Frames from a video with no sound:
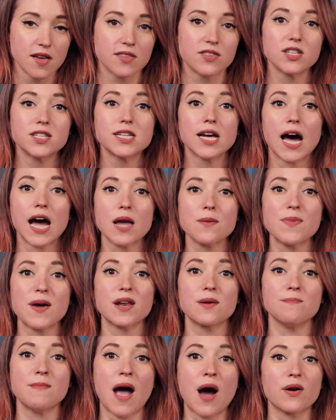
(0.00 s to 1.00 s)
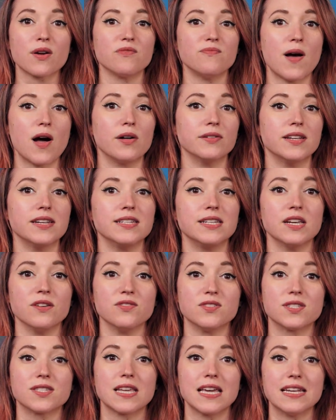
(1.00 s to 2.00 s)
The type and amount of melanin
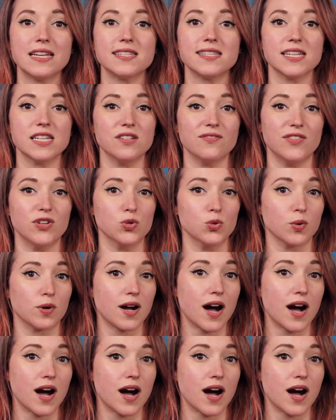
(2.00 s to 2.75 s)
gives skin its individual